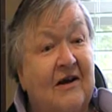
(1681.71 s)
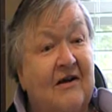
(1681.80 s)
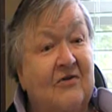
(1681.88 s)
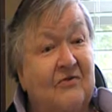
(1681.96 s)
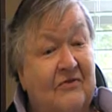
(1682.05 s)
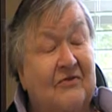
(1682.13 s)

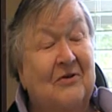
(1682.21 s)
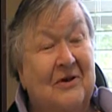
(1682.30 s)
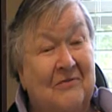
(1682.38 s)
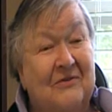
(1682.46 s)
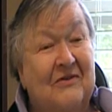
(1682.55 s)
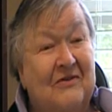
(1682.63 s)
got used to
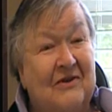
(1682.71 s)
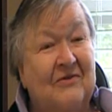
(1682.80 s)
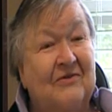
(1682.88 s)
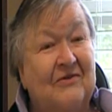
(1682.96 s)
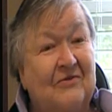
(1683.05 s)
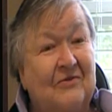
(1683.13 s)
it was you
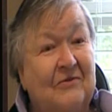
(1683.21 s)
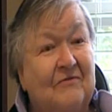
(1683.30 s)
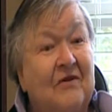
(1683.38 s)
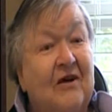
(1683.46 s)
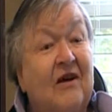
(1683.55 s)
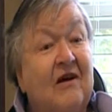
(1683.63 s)
just sort of
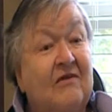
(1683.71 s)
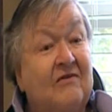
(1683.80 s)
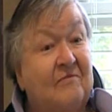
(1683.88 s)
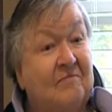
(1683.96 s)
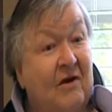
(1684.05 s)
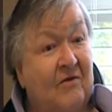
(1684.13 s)

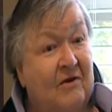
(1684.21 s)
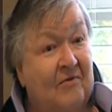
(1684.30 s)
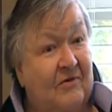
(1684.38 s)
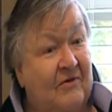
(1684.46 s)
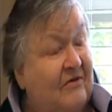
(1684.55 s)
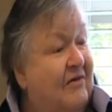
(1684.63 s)
are
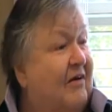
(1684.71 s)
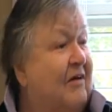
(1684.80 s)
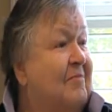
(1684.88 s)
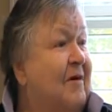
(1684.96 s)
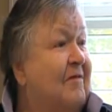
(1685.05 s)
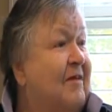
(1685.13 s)
able to talk
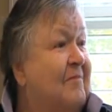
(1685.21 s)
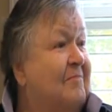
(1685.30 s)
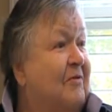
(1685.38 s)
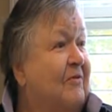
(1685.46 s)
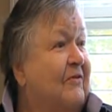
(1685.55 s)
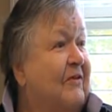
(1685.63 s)
about that
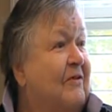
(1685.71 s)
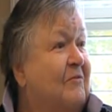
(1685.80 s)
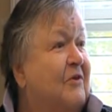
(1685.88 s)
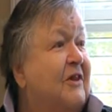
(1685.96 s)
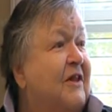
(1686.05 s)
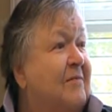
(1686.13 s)
person
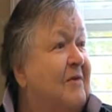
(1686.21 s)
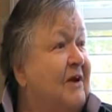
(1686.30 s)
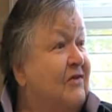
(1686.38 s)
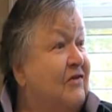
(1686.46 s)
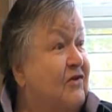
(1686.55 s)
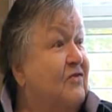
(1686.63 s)
and what they
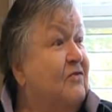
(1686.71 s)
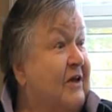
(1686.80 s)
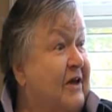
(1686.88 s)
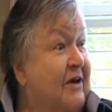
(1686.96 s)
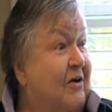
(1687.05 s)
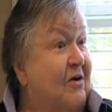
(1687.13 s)
meant to you
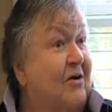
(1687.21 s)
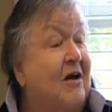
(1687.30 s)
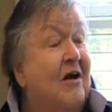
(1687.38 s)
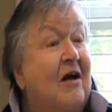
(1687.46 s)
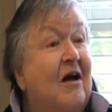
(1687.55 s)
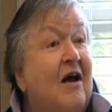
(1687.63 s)
here,
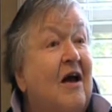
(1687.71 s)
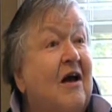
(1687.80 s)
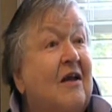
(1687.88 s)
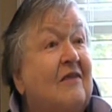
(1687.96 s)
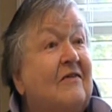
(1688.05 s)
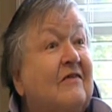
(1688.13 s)

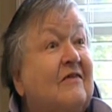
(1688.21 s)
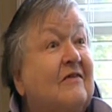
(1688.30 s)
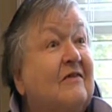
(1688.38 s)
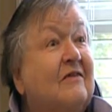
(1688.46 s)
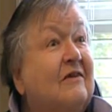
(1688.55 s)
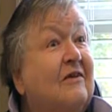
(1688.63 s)
and just
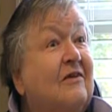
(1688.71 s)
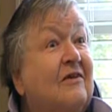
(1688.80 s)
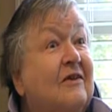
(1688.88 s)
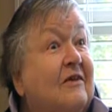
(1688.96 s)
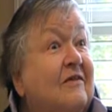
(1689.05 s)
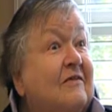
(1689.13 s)
the little
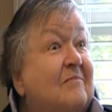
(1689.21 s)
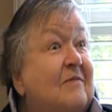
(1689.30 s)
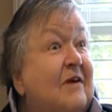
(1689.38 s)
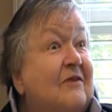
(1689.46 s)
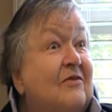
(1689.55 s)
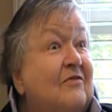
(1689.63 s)
things that
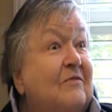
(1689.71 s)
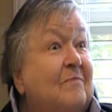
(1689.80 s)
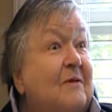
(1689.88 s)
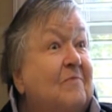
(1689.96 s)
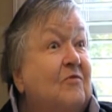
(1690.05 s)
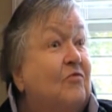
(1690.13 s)
made those
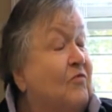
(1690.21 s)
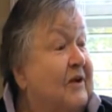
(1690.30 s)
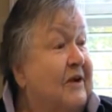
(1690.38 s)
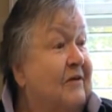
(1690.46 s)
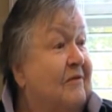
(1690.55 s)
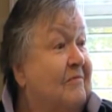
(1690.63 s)
people
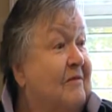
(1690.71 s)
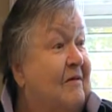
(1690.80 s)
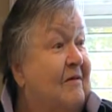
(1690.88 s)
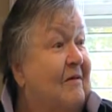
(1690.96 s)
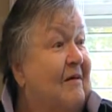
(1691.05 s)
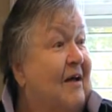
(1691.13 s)
real.
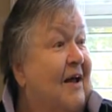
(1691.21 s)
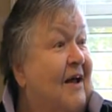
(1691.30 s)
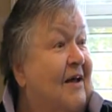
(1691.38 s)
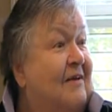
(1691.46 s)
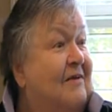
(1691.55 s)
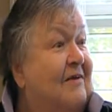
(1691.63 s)

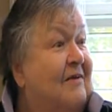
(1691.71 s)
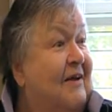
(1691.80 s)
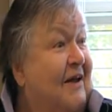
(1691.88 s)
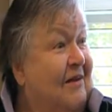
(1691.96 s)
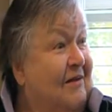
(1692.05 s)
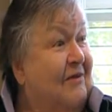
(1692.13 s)
And
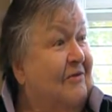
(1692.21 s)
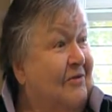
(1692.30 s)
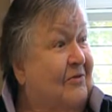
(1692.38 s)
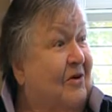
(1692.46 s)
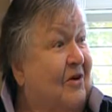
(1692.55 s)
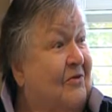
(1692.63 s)
yeah,
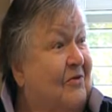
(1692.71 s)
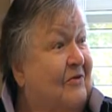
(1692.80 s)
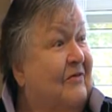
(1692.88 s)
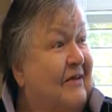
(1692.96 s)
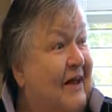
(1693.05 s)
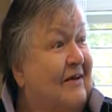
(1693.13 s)
there are
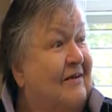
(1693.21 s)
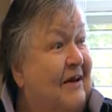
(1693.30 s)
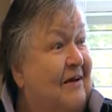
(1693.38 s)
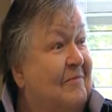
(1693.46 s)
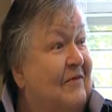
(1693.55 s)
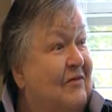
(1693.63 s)
those sad
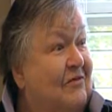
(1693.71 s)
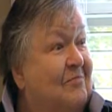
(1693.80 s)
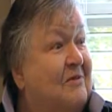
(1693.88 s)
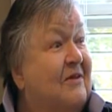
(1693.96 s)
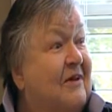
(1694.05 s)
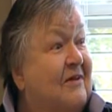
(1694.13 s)
times too,
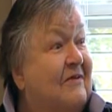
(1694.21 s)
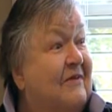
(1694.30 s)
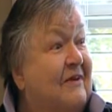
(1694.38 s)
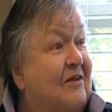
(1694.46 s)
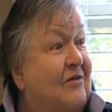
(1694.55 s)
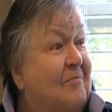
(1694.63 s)
but then you
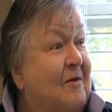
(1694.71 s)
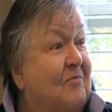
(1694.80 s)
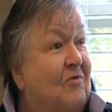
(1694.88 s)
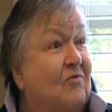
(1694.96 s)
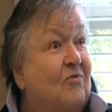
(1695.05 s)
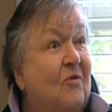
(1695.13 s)
see other
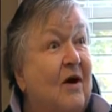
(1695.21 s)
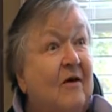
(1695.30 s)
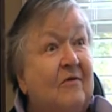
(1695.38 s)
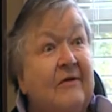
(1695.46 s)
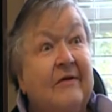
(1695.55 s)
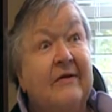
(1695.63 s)
people who go out